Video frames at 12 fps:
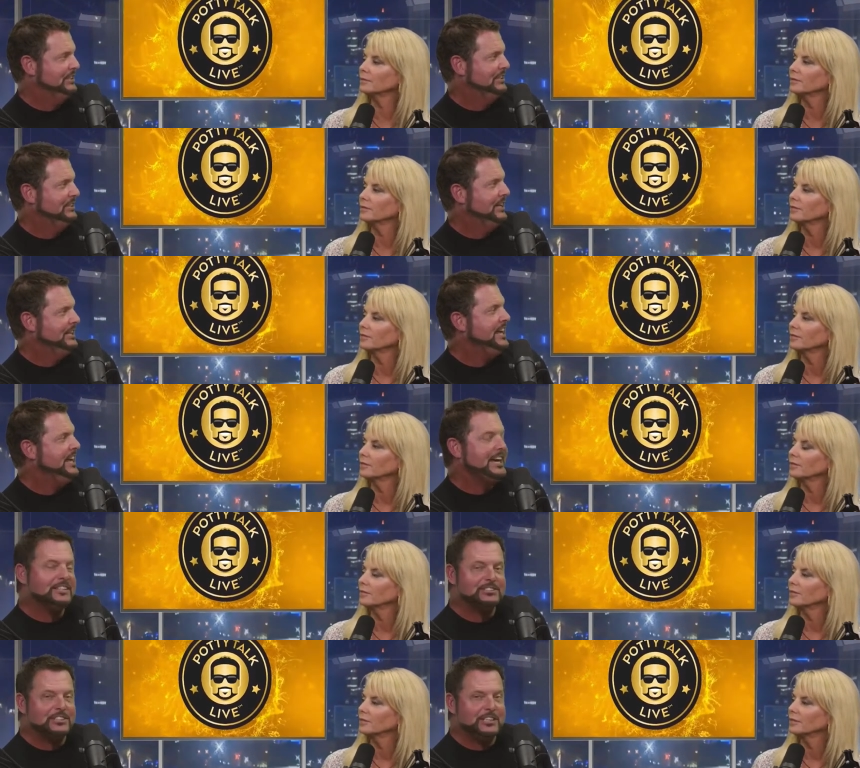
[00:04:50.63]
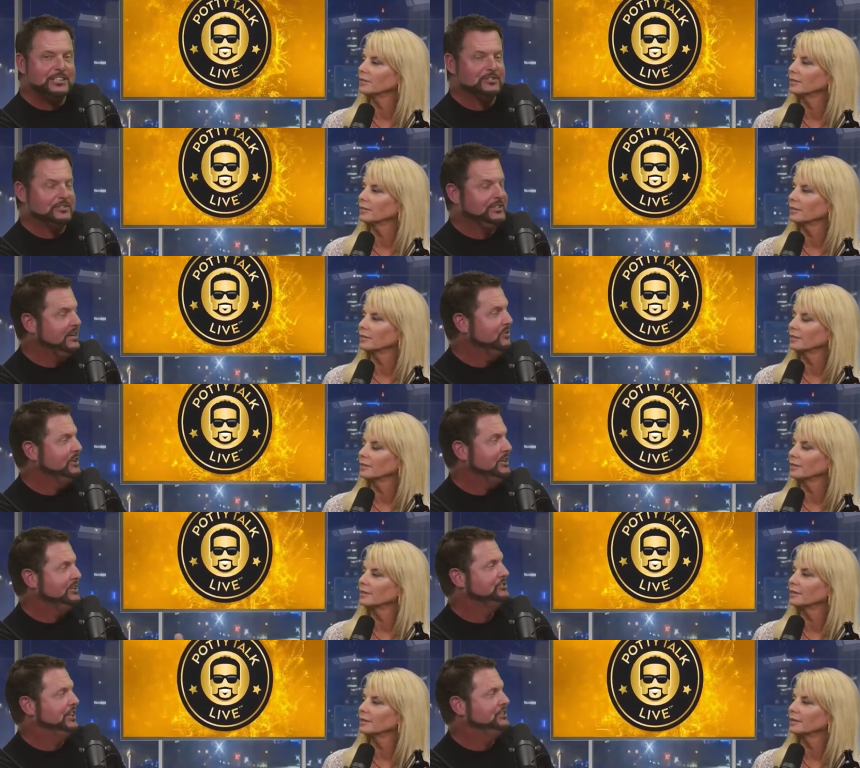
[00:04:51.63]
Speaker 1: NAS Kingsville Naval
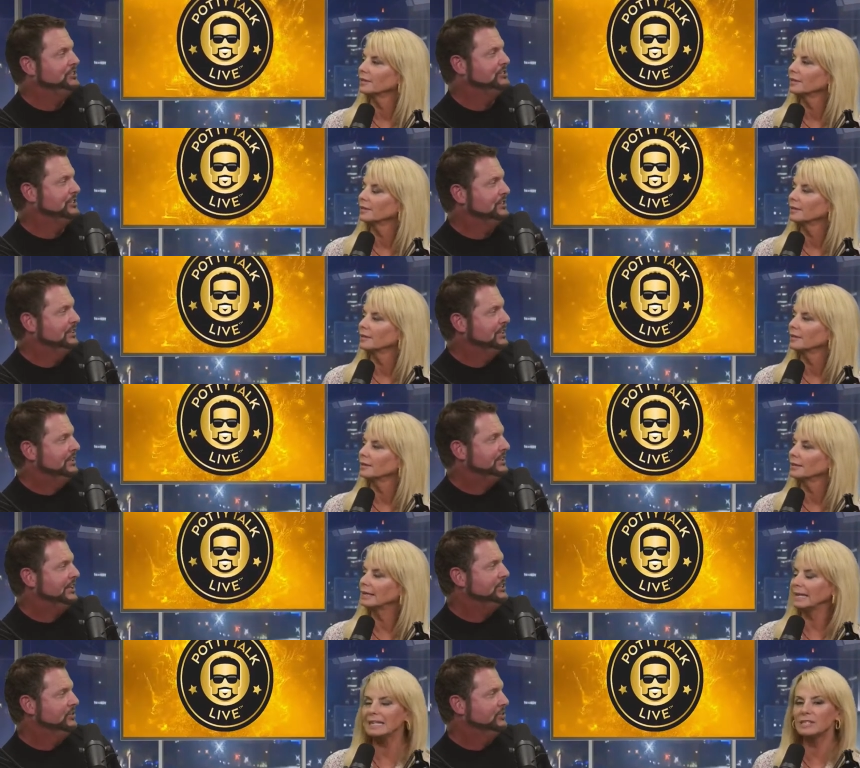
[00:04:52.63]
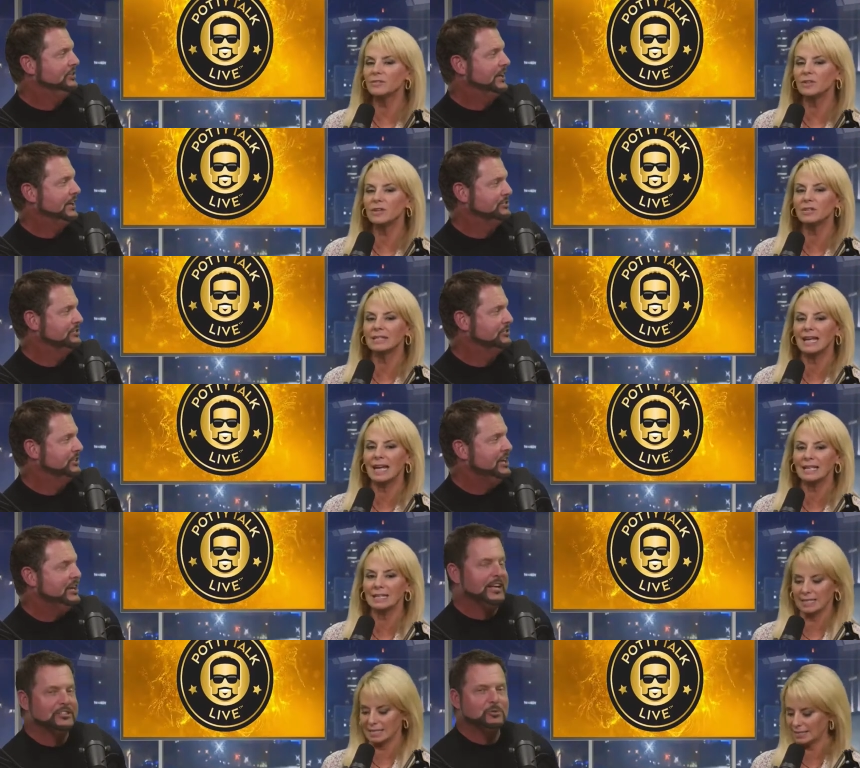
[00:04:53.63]
Air Station, Kingsville, Kingsville Texas.
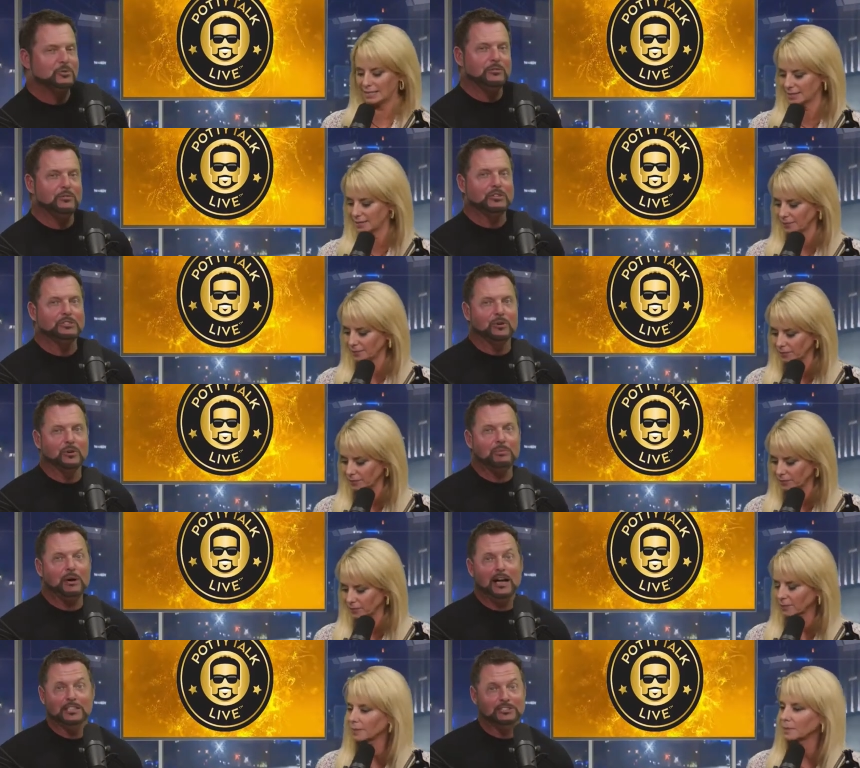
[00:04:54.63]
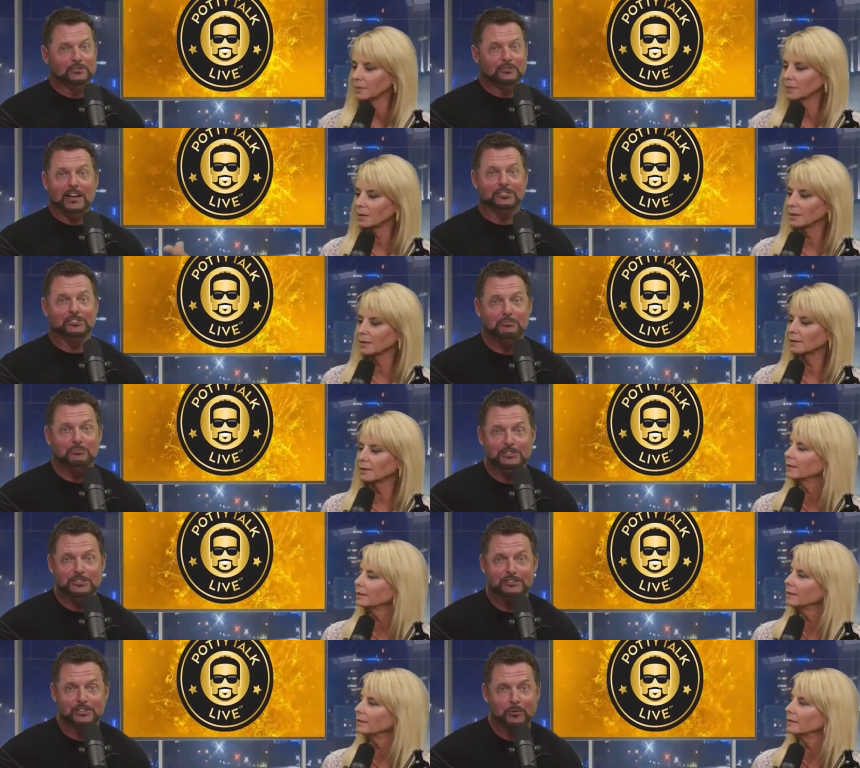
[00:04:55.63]
Texas. That's where, where it's where pilots. In fact, it's the
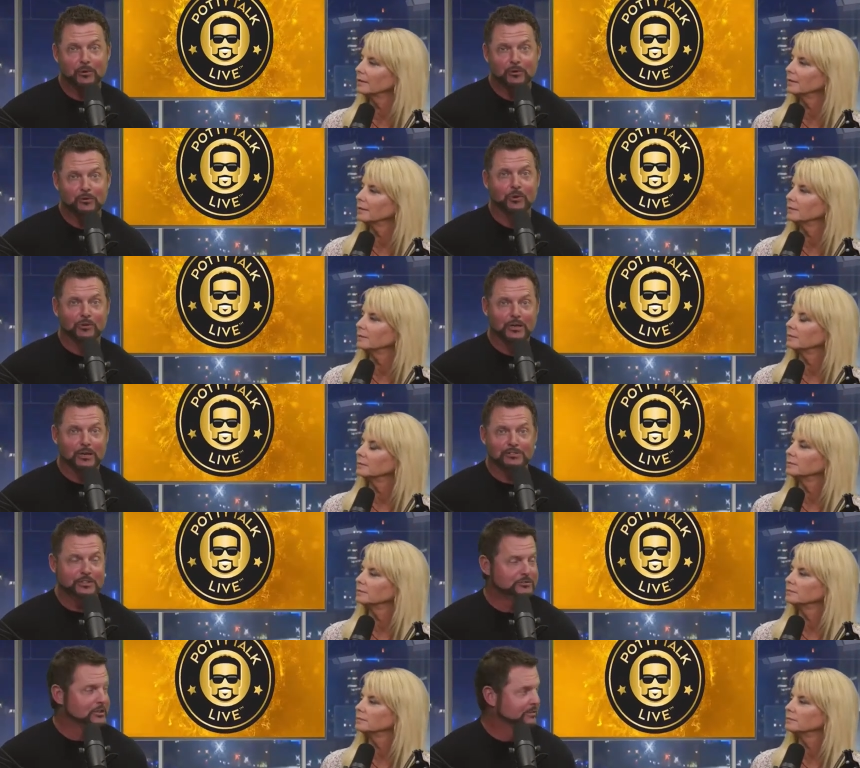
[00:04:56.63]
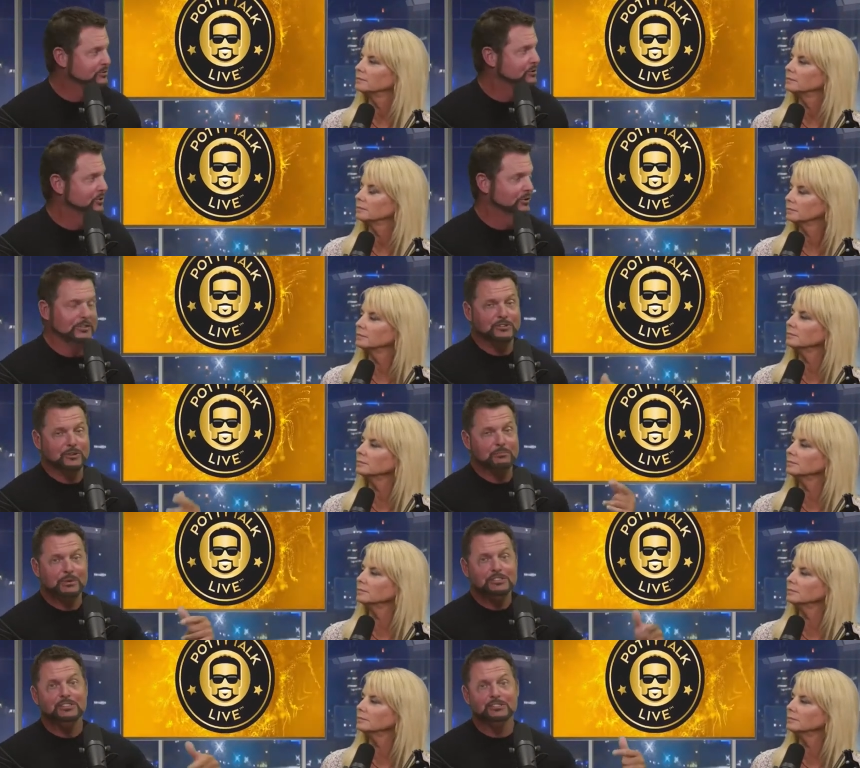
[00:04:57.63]
busiest airport in the world. I was an air traffic controller. It's mm-hmm. the
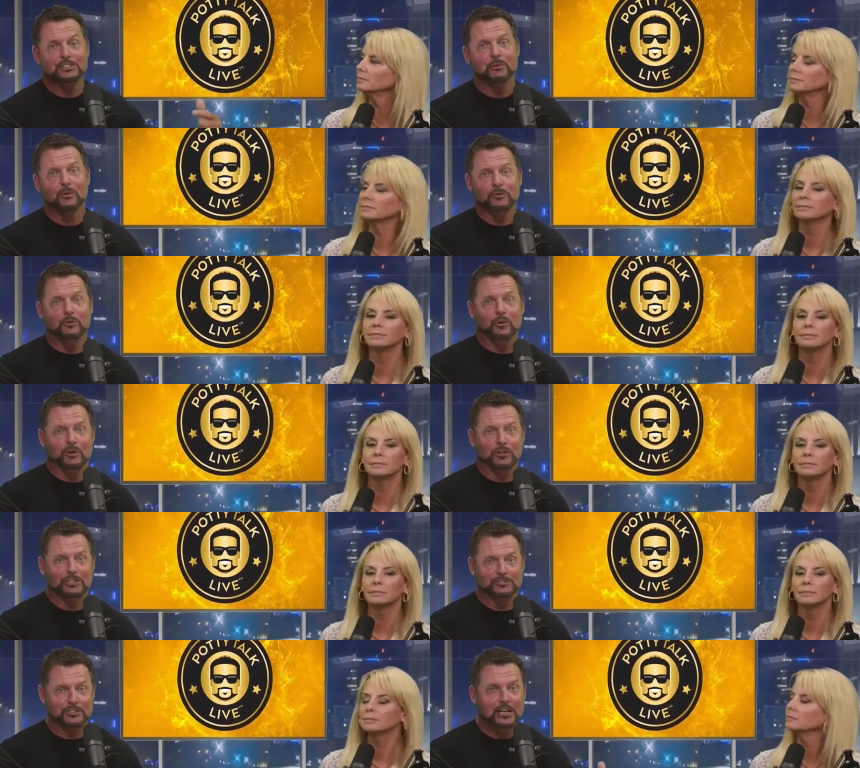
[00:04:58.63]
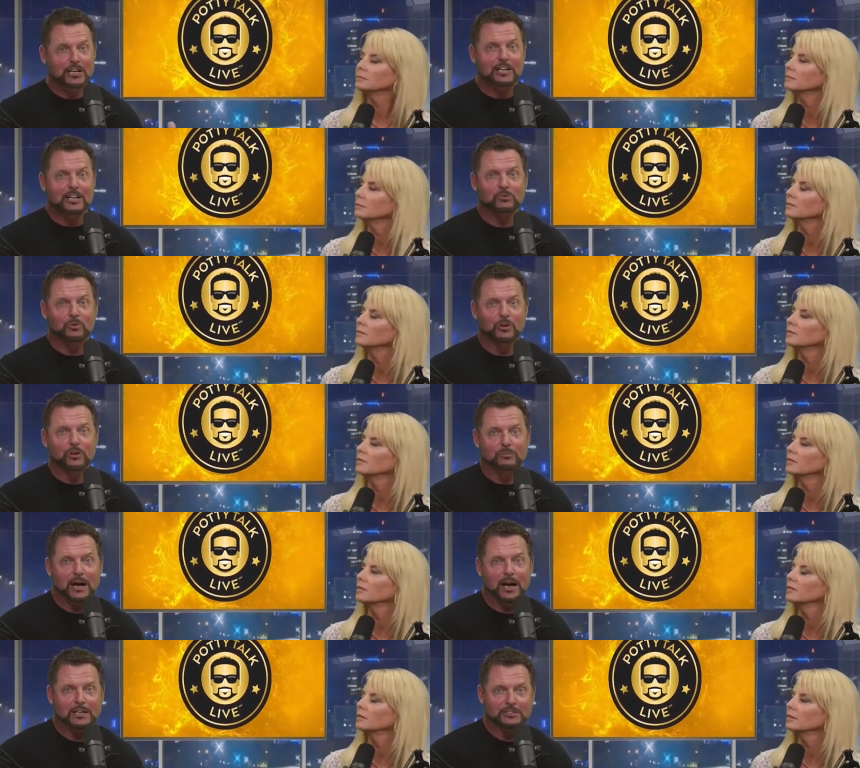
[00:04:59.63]
busiest airport in the world because that's where
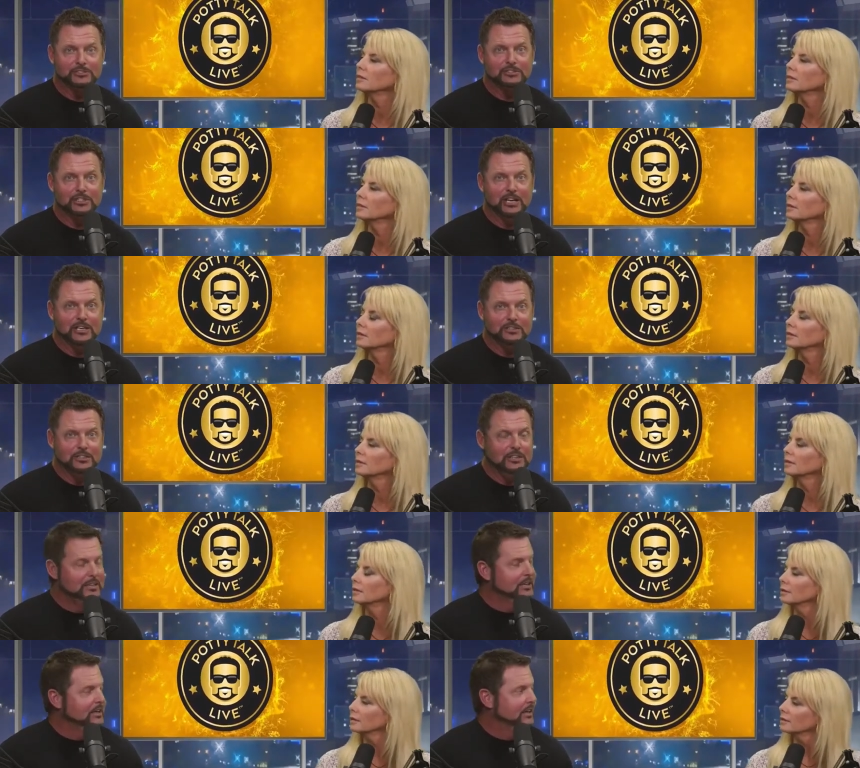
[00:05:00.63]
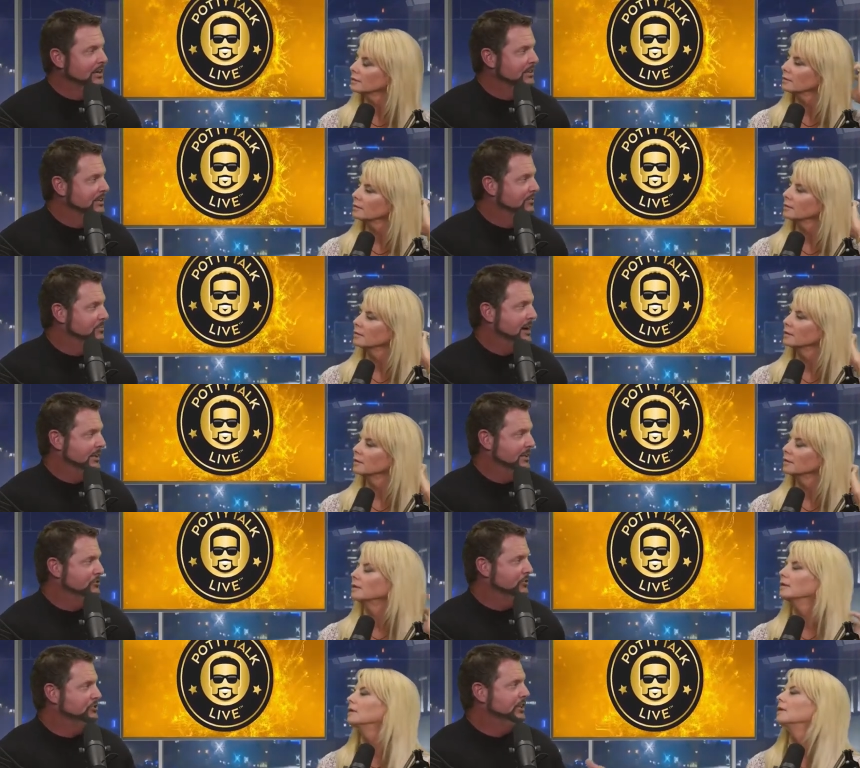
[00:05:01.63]
pilots uh, uh, naval pilots
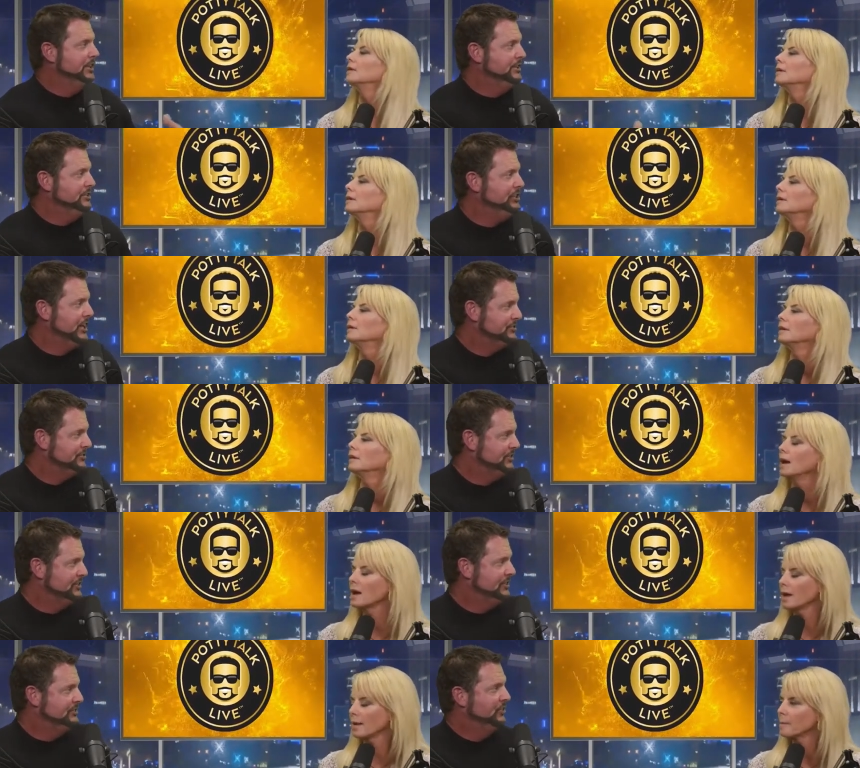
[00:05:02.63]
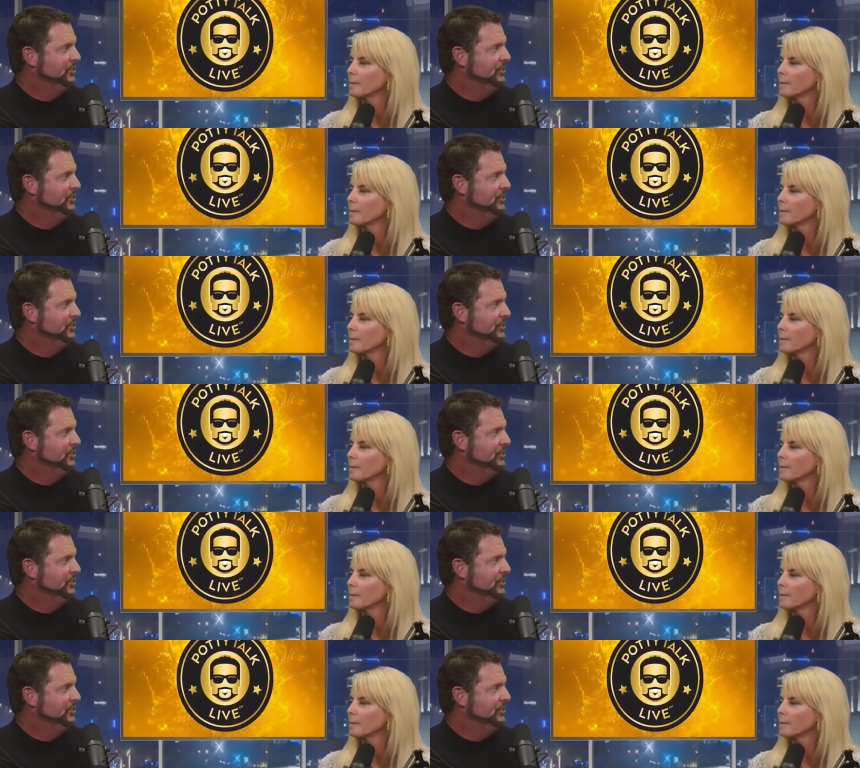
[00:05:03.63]
first get in the jets, ah. so they're